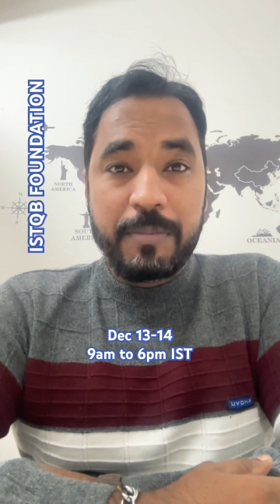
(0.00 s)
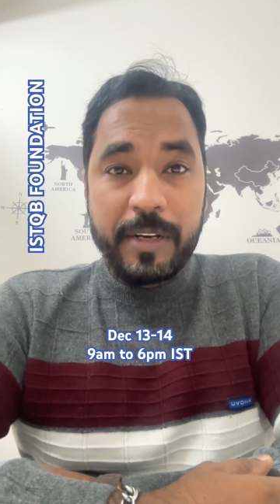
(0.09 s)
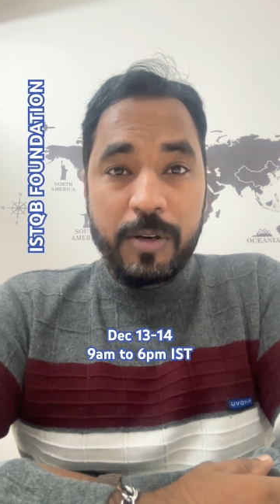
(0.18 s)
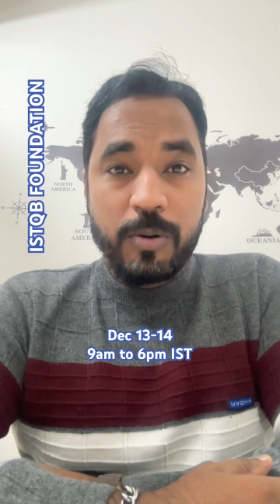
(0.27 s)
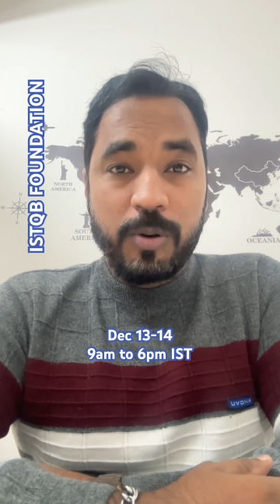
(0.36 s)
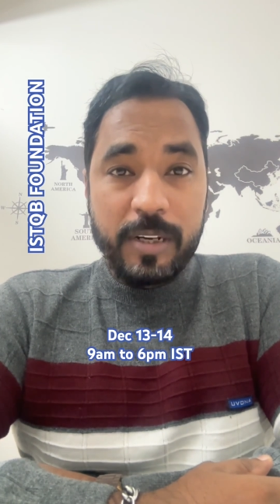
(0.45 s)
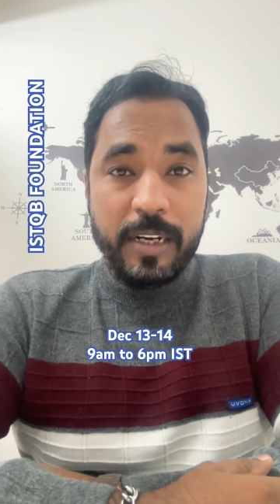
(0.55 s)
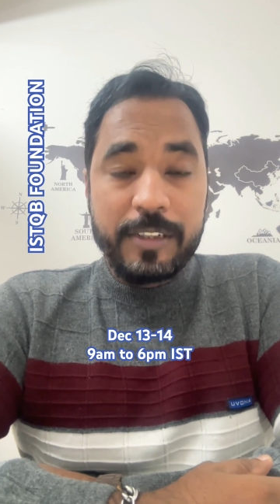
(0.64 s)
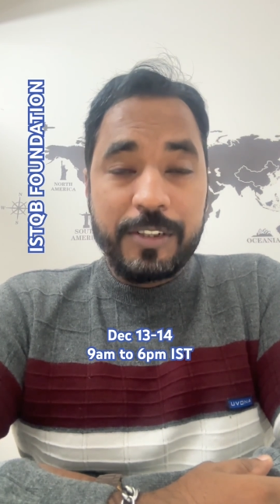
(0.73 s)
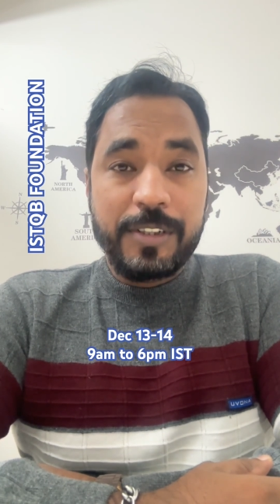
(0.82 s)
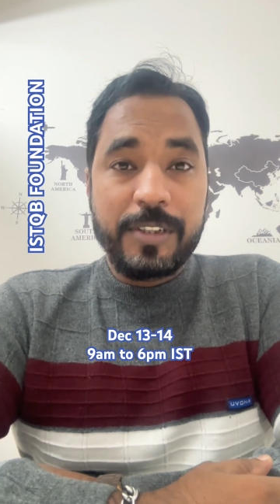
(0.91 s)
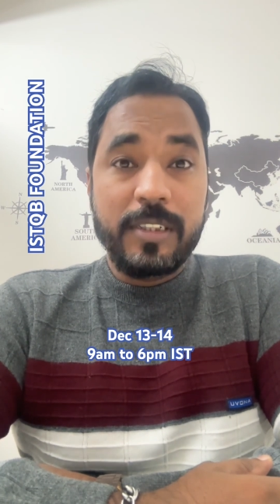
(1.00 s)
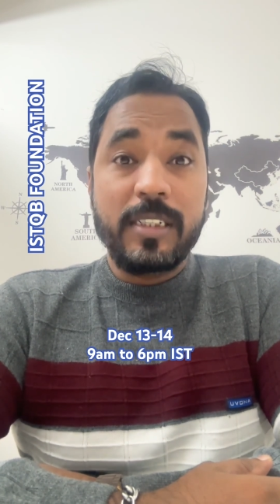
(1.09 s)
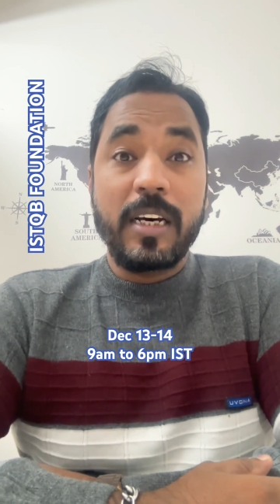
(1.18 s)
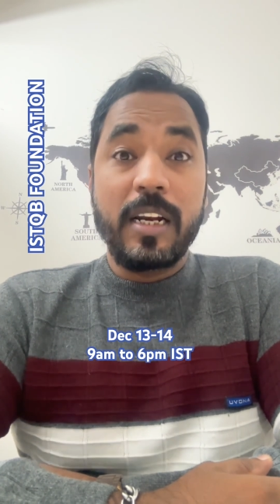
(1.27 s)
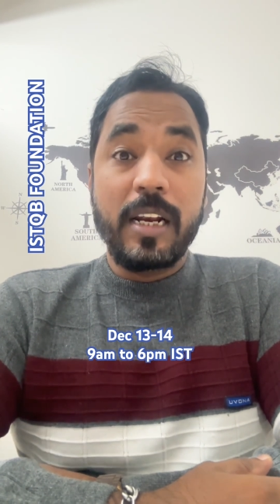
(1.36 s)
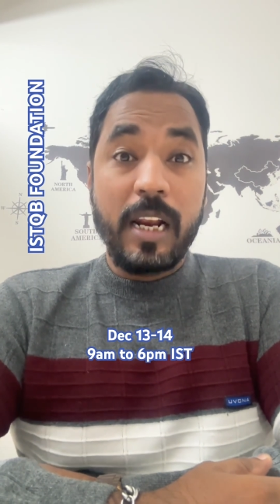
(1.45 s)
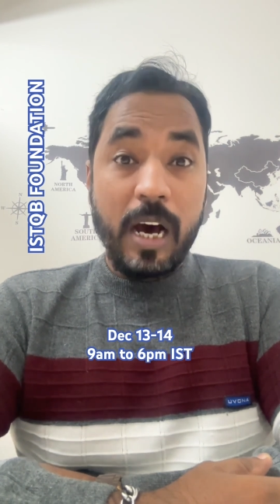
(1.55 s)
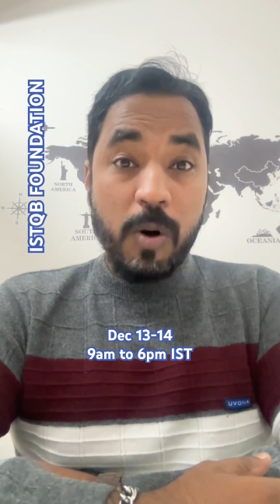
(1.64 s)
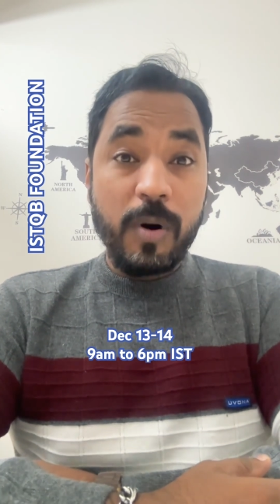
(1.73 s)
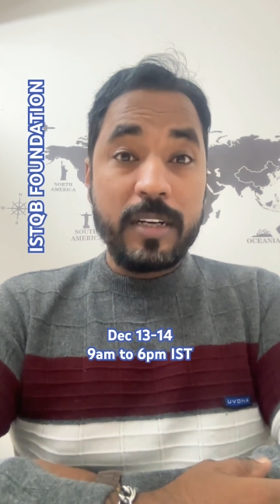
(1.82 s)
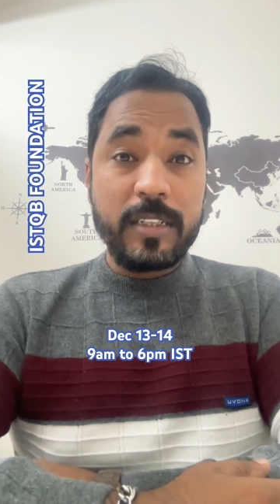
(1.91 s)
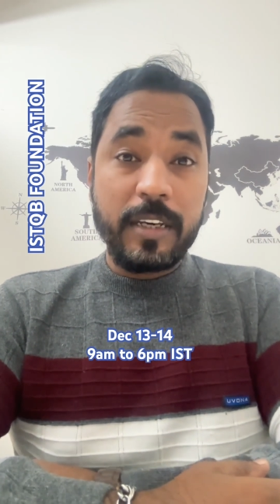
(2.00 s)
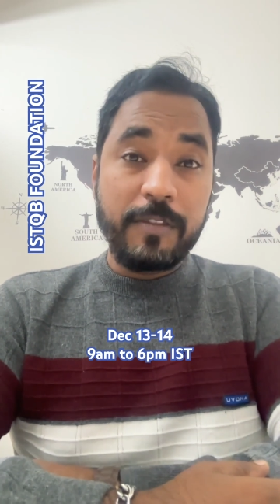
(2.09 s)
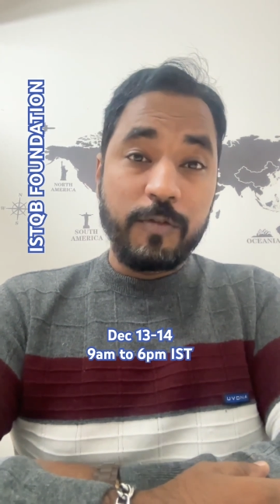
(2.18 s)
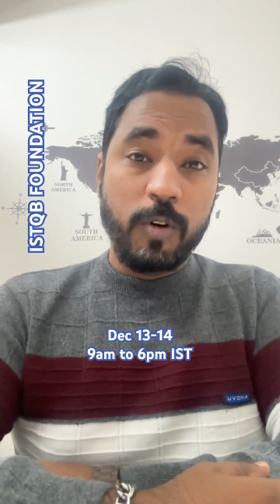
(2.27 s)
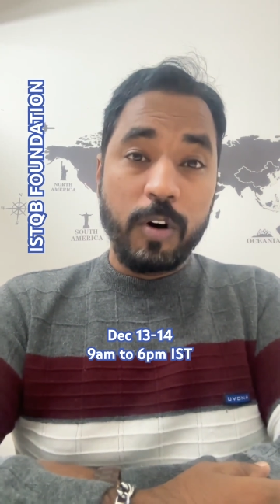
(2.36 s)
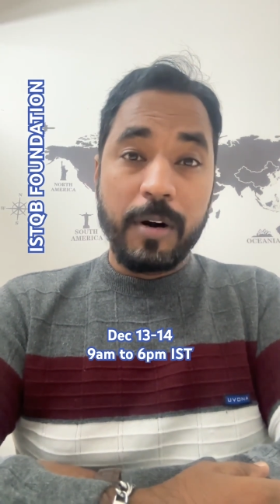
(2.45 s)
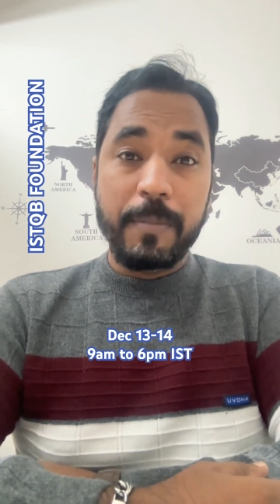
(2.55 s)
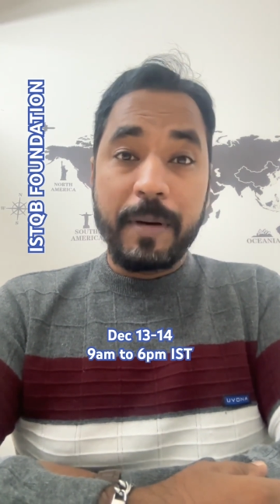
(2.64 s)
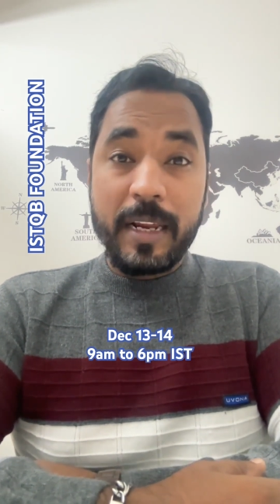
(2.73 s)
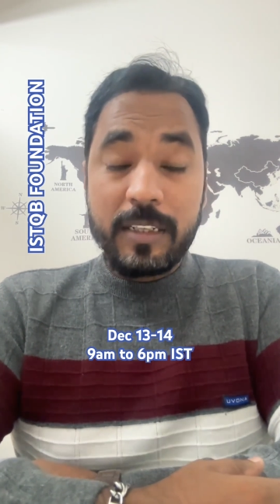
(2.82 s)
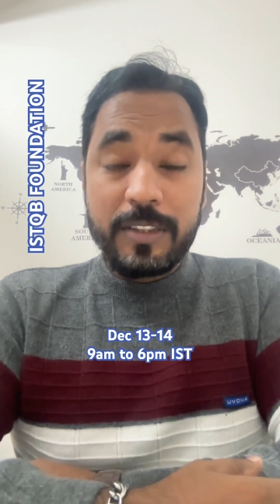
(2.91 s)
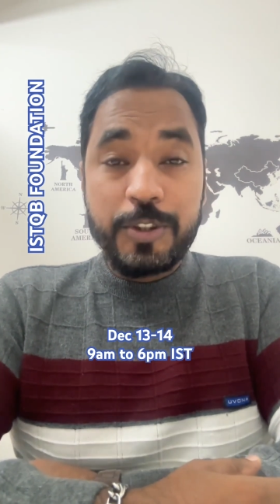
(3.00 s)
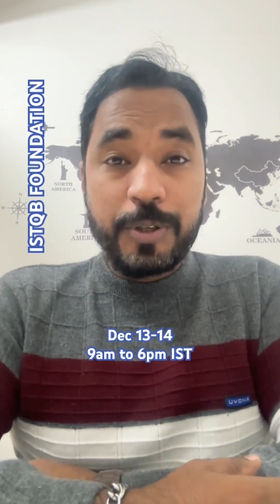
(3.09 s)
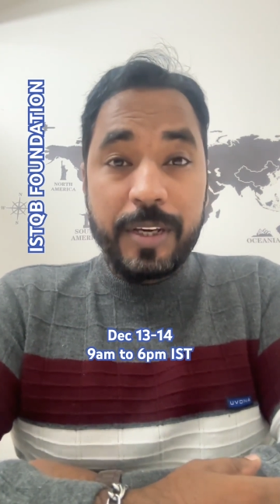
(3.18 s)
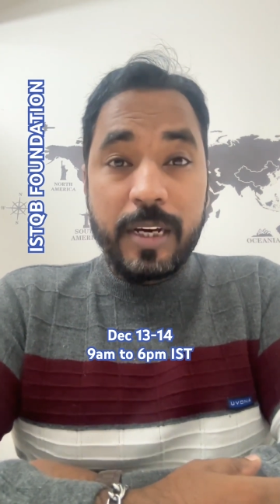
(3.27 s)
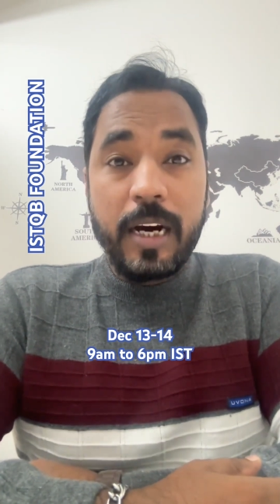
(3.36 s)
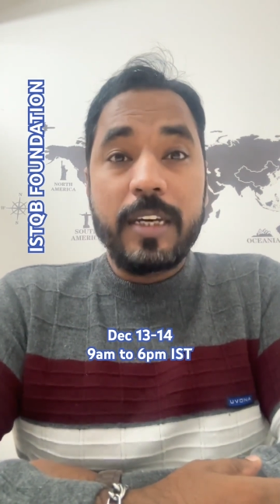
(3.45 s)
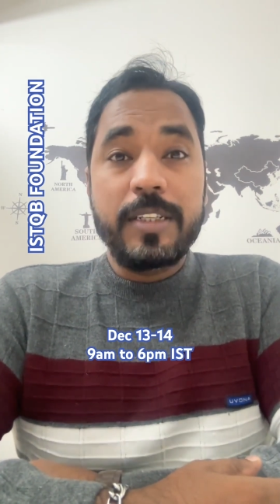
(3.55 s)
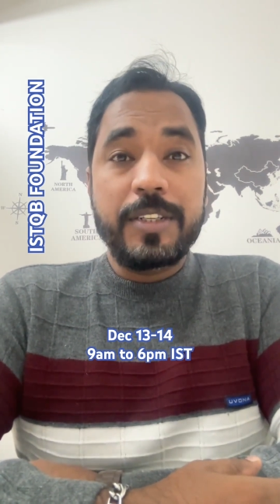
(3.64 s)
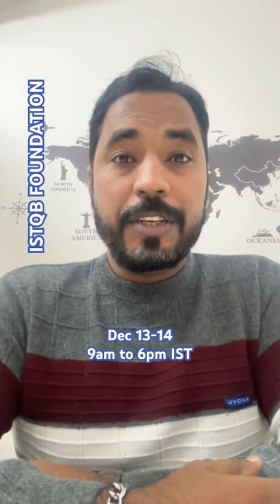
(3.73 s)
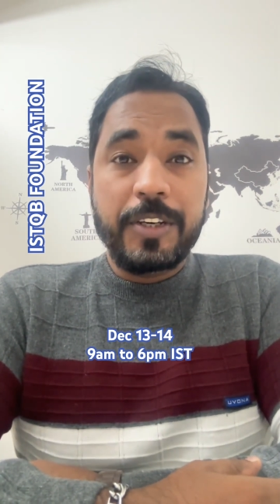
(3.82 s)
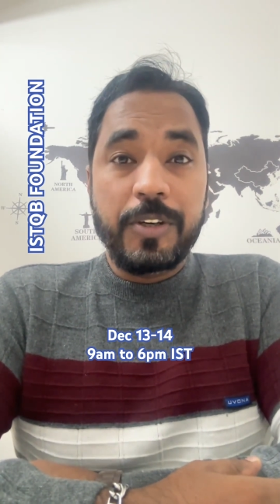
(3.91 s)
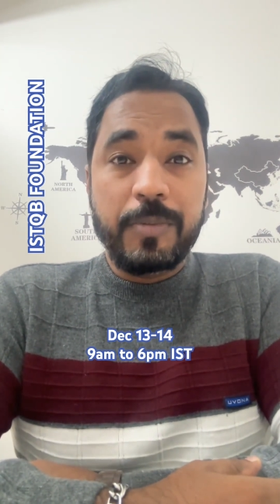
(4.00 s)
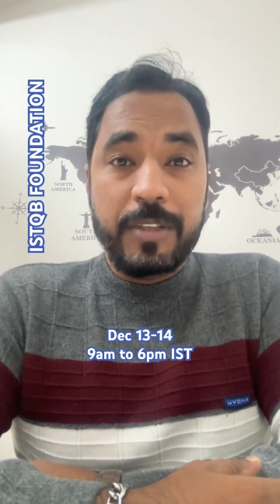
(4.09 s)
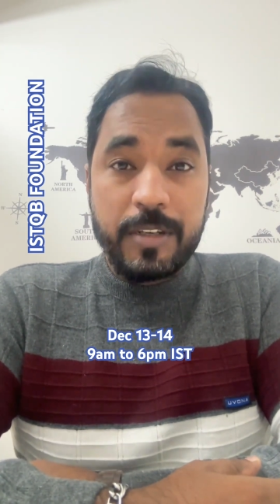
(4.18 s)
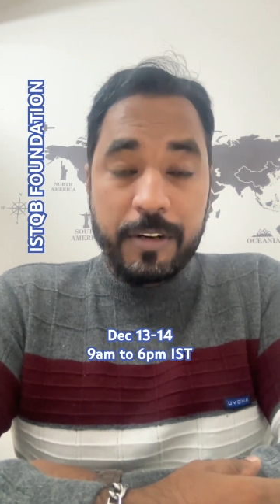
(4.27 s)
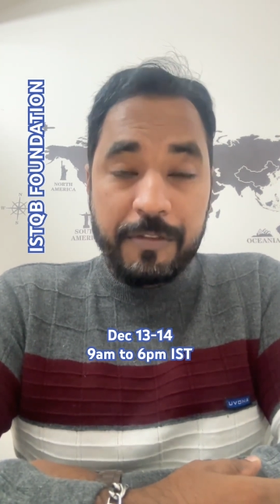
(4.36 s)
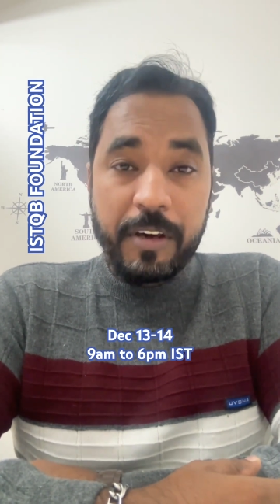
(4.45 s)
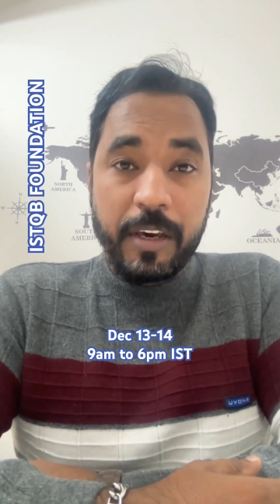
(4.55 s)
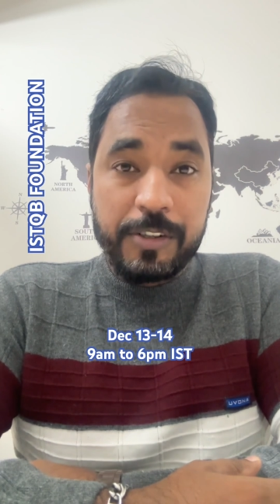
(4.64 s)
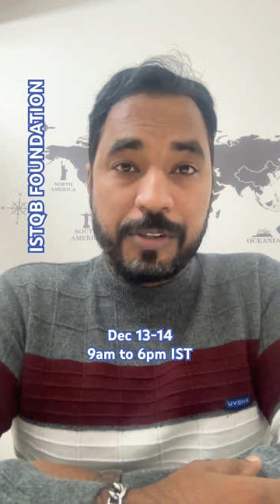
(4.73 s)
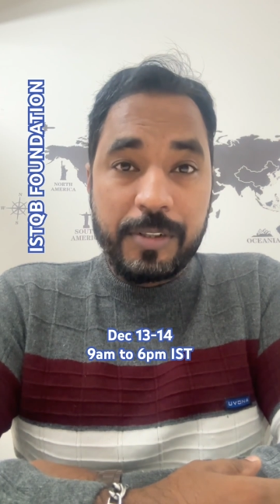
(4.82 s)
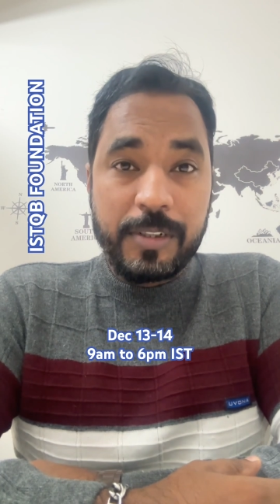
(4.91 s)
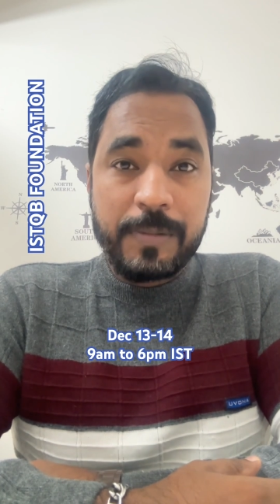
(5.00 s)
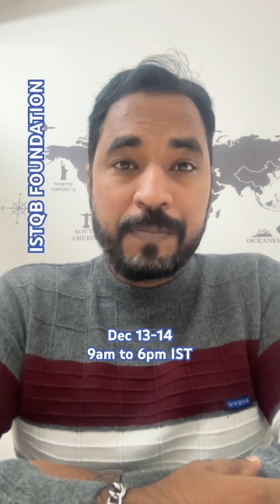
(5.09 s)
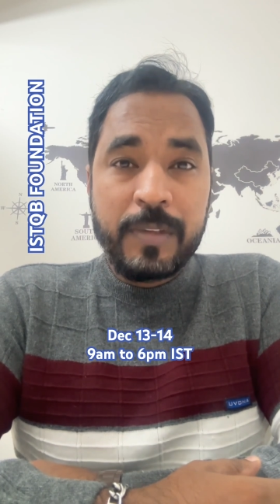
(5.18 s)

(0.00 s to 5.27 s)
many organizations are now asking for mandatory ISTQB certifications.